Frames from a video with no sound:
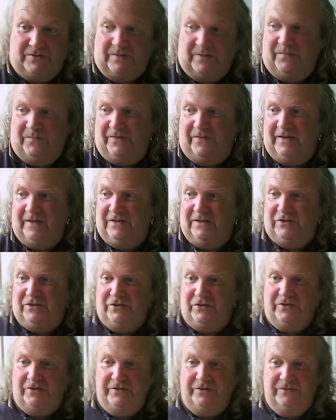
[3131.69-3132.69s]
because I'm fairly
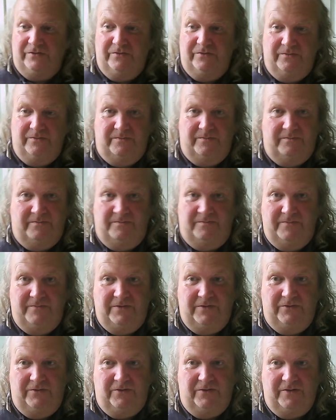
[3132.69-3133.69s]
sure you'll
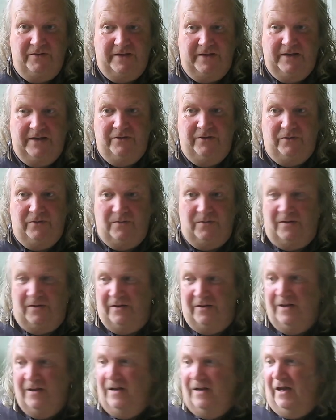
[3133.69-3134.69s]
you'll not get another
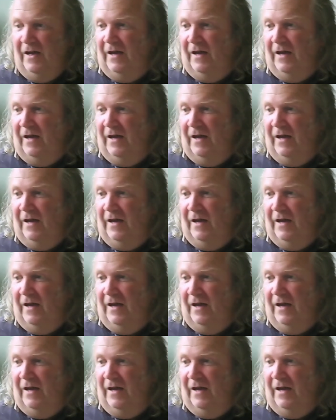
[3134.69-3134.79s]
one.